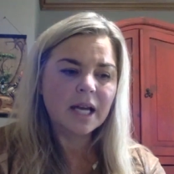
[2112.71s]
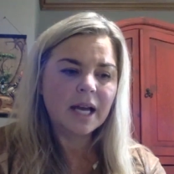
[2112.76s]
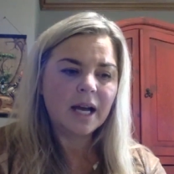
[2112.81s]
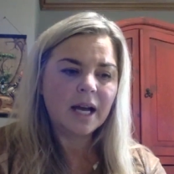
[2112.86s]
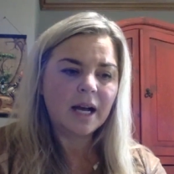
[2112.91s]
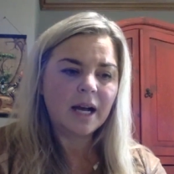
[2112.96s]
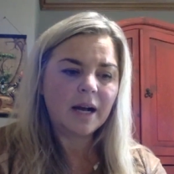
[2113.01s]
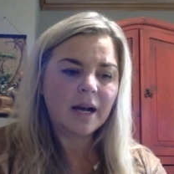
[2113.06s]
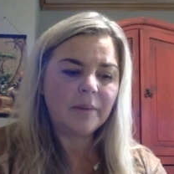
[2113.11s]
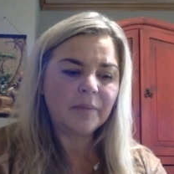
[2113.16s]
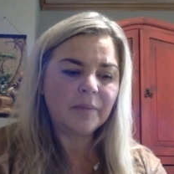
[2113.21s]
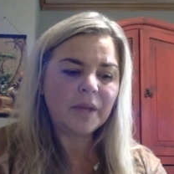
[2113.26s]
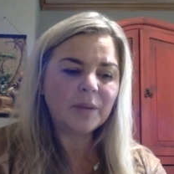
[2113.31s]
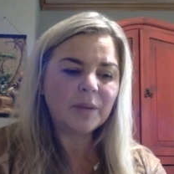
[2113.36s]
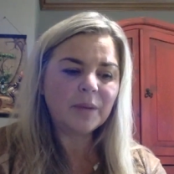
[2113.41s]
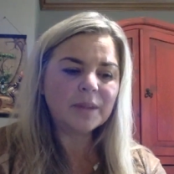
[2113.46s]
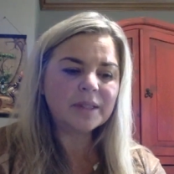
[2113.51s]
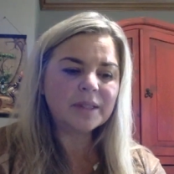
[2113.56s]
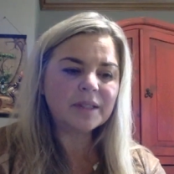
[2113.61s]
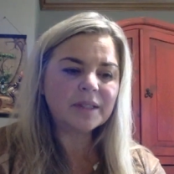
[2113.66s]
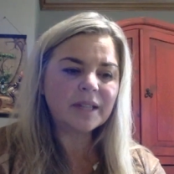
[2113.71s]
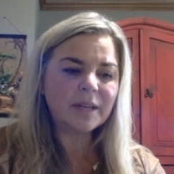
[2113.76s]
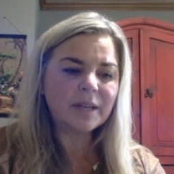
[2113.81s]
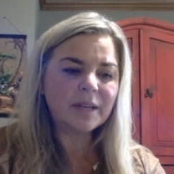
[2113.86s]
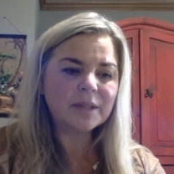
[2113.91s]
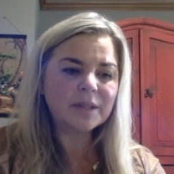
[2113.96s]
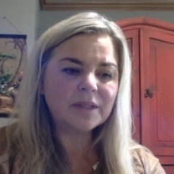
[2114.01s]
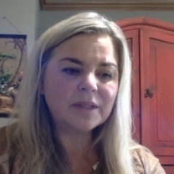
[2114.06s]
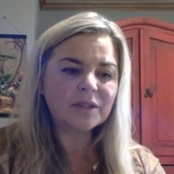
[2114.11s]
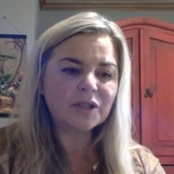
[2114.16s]
It
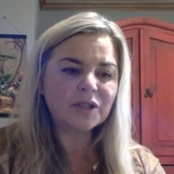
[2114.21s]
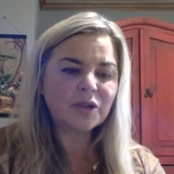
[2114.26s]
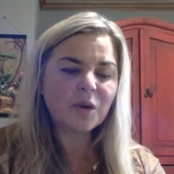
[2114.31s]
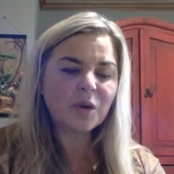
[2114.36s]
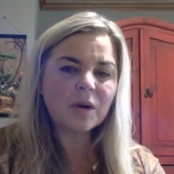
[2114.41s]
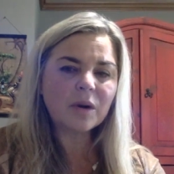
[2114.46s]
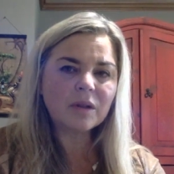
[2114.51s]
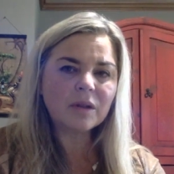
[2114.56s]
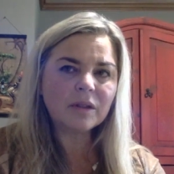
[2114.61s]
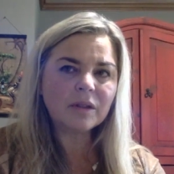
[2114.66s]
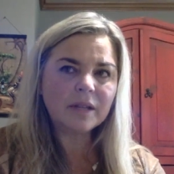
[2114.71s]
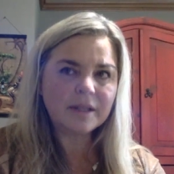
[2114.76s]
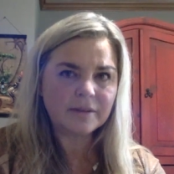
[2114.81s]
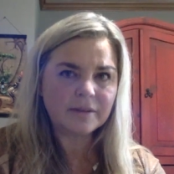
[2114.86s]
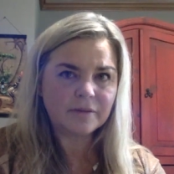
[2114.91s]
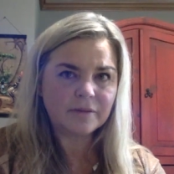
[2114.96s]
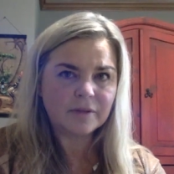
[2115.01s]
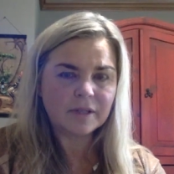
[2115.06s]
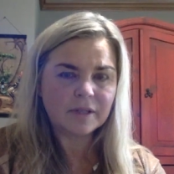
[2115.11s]
was short-lived.